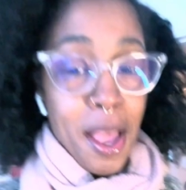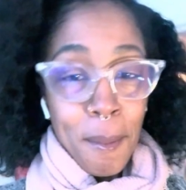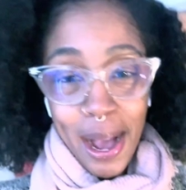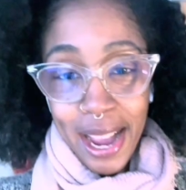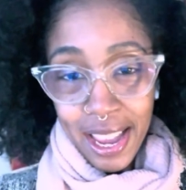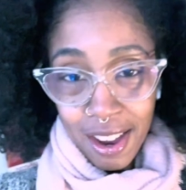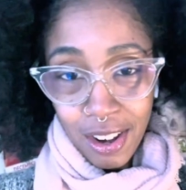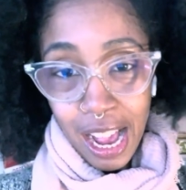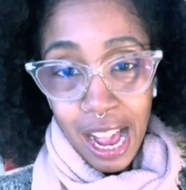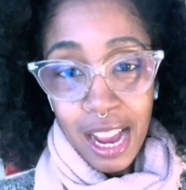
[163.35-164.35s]
My hair,
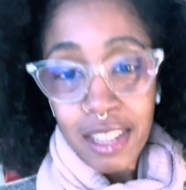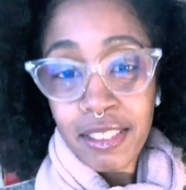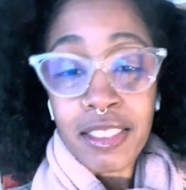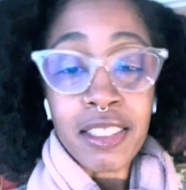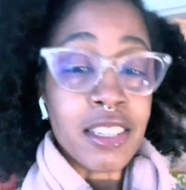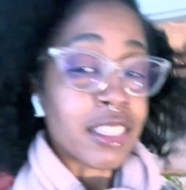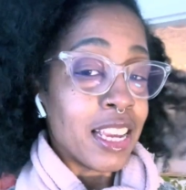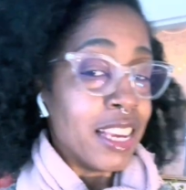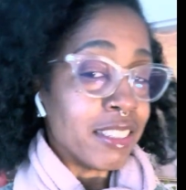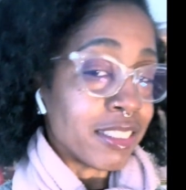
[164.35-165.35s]
guys, look,
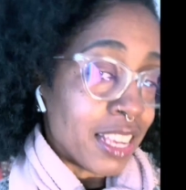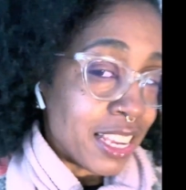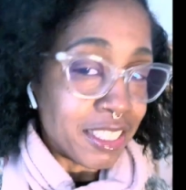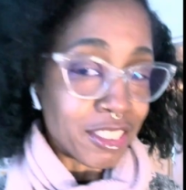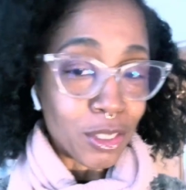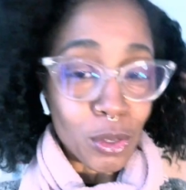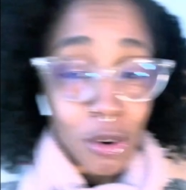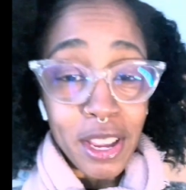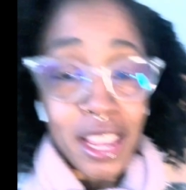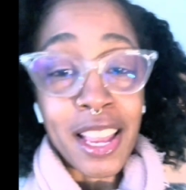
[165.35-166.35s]
it's in its
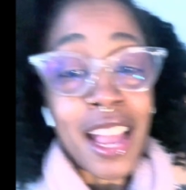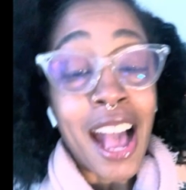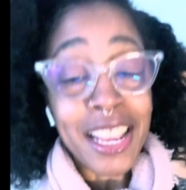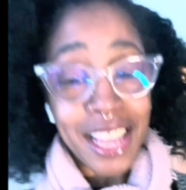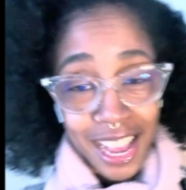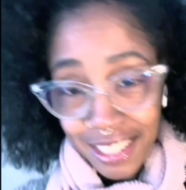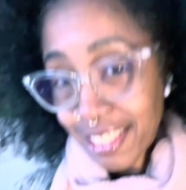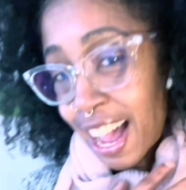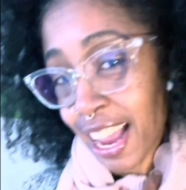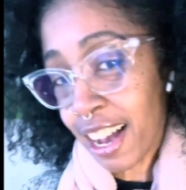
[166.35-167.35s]
glory. Yes,
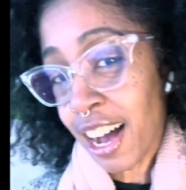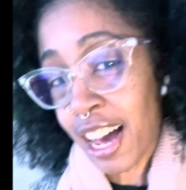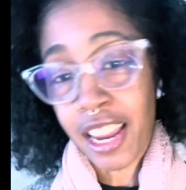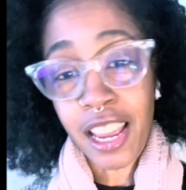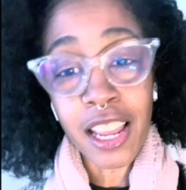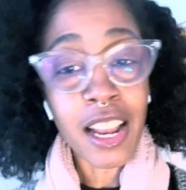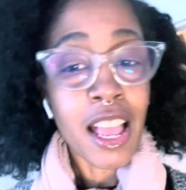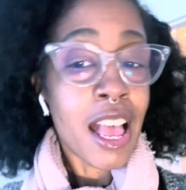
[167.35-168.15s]
I cut it.